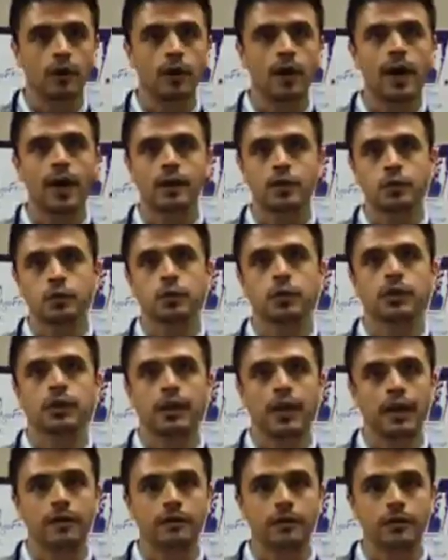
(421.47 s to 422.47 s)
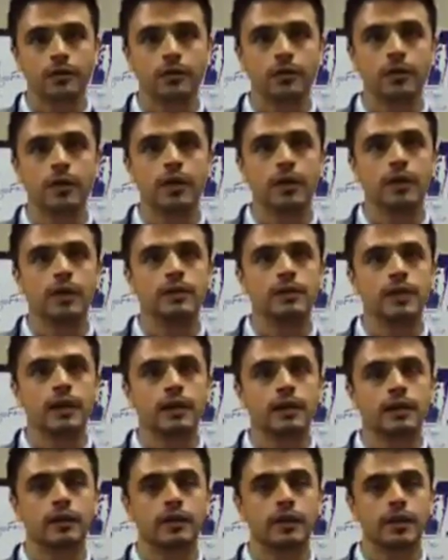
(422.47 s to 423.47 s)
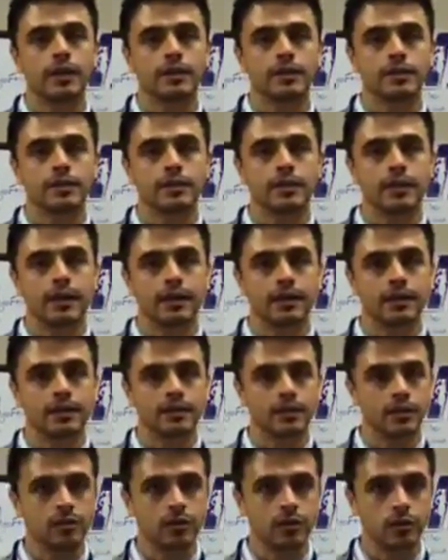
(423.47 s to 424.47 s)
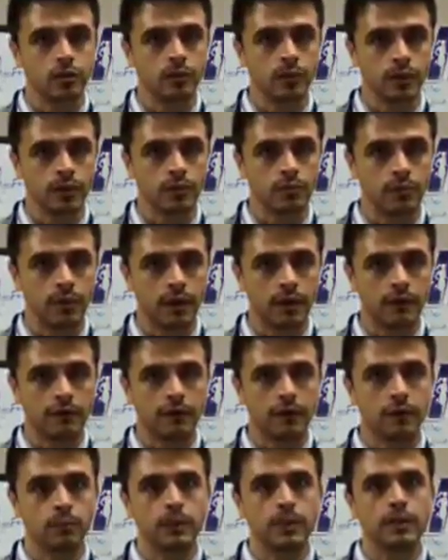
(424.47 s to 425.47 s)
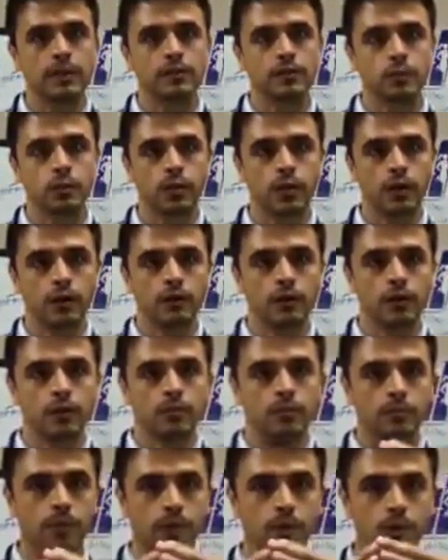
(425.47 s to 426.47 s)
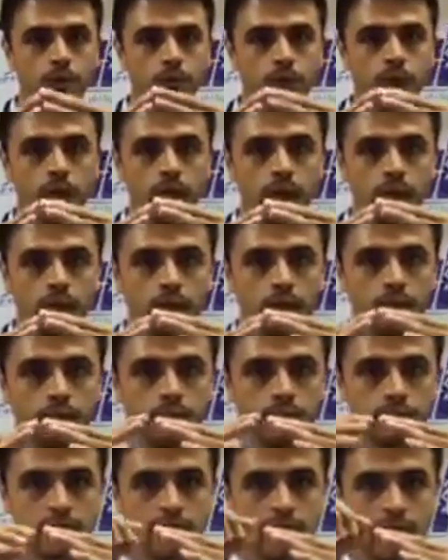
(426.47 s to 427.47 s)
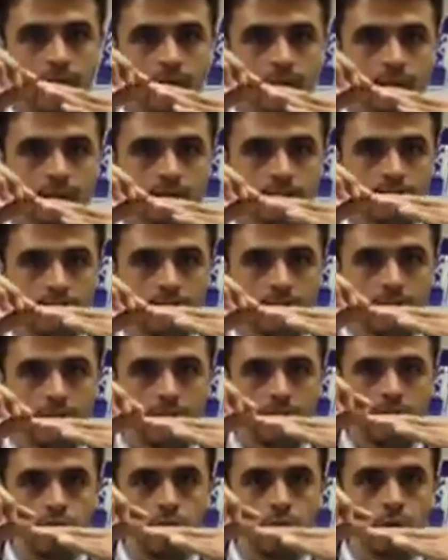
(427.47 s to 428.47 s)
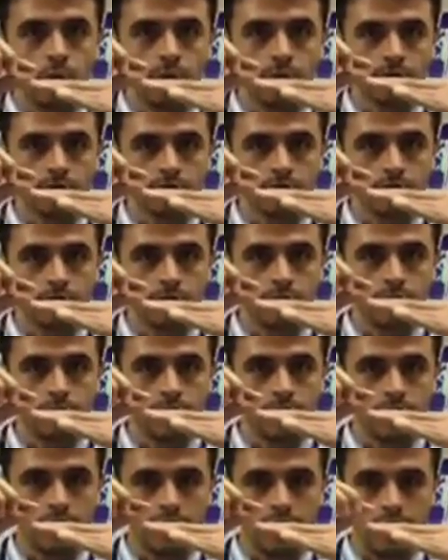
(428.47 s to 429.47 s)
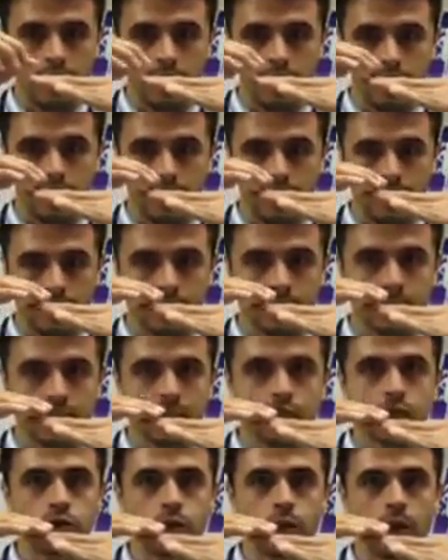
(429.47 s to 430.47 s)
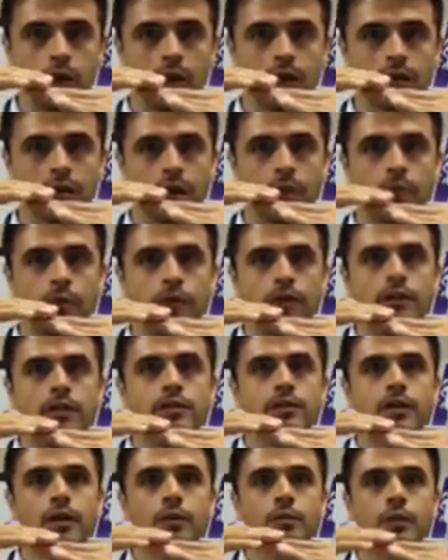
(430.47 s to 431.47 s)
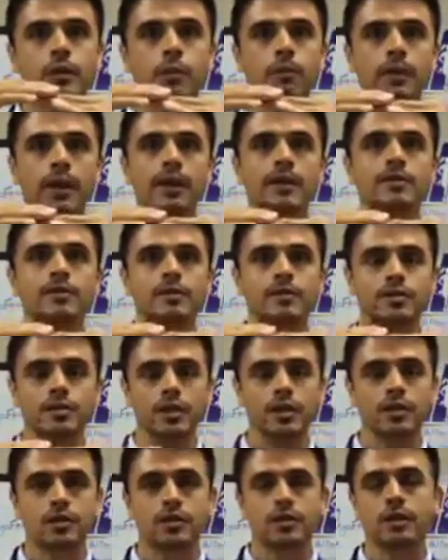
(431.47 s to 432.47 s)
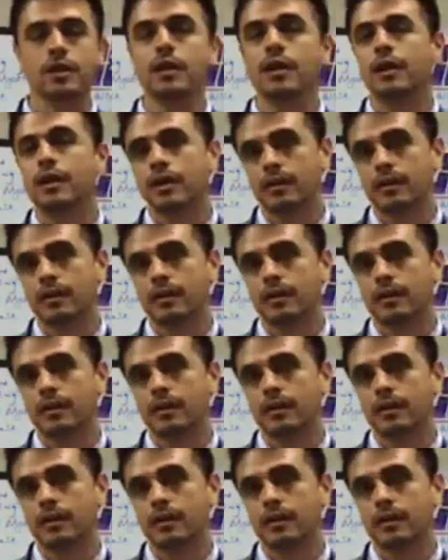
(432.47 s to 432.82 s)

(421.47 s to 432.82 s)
your actual clavicle. It's not gonna. That doesn't do much benefit, because wherever the bone has no muscle in between and the skin's right on top of it, there's going to be a pain sensation,